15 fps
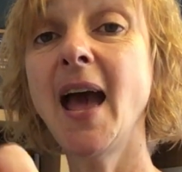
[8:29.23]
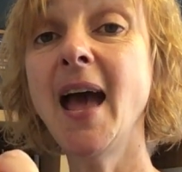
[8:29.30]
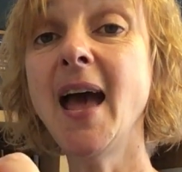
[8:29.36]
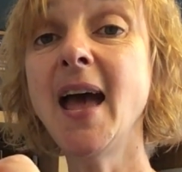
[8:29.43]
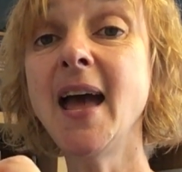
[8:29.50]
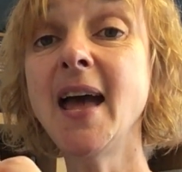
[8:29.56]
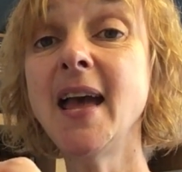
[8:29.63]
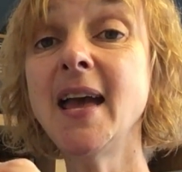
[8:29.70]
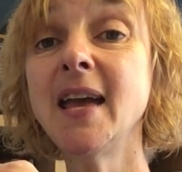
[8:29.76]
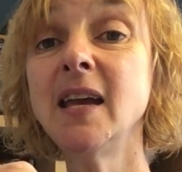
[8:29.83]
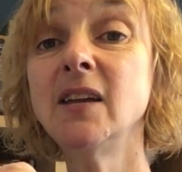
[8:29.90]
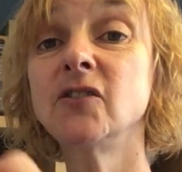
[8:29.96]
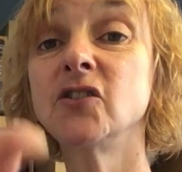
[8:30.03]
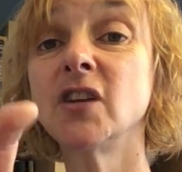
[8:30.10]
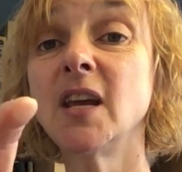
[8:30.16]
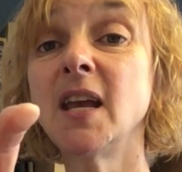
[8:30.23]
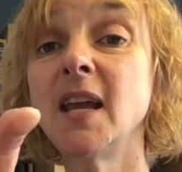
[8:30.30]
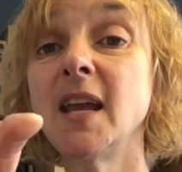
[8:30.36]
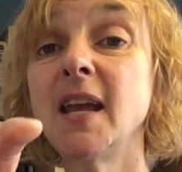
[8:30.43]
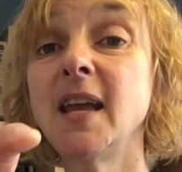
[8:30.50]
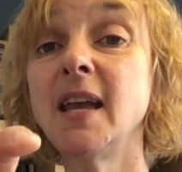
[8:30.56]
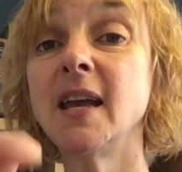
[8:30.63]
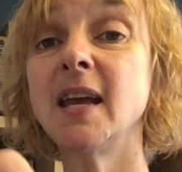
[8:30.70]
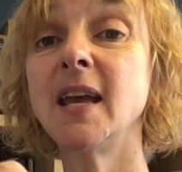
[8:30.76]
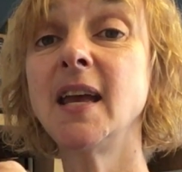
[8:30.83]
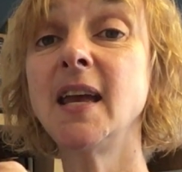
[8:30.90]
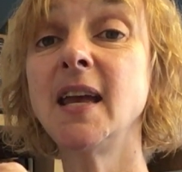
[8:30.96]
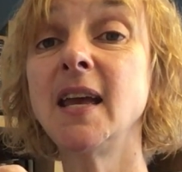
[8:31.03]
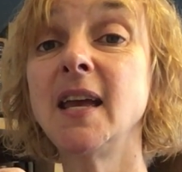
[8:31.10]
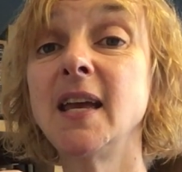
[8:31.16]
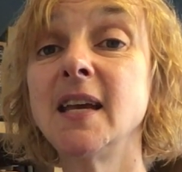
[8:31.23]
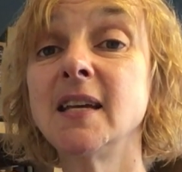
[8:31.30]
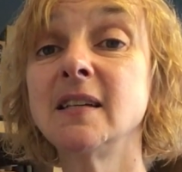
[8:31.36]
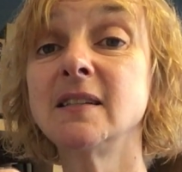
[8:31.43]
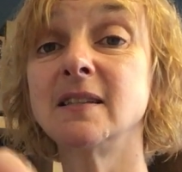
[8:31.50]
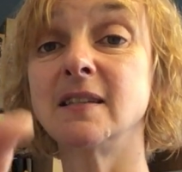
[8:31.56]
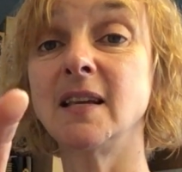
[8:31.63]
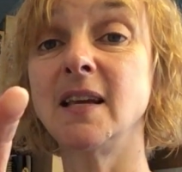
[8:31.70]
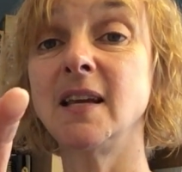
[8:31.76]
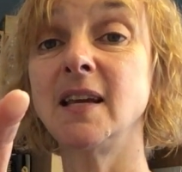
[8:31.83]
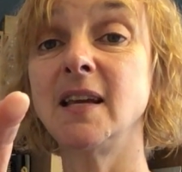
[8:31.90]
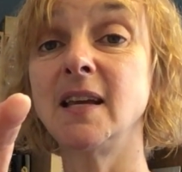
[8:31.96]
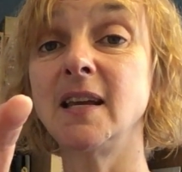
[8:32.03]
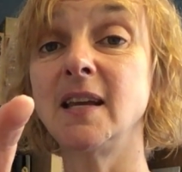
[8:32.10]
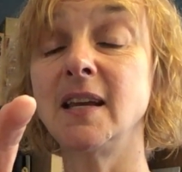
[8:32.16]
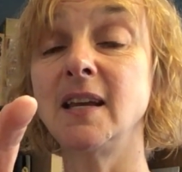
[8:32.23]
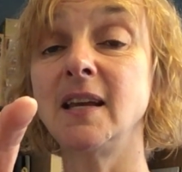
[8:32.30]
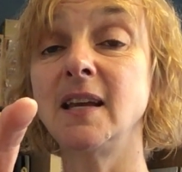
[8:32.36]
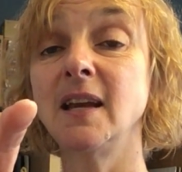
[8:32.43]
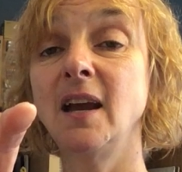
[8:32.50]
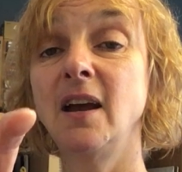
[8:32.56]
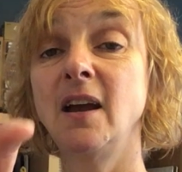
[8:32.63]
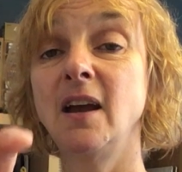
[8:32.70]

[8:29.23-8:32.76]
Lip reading: A, G, E, C.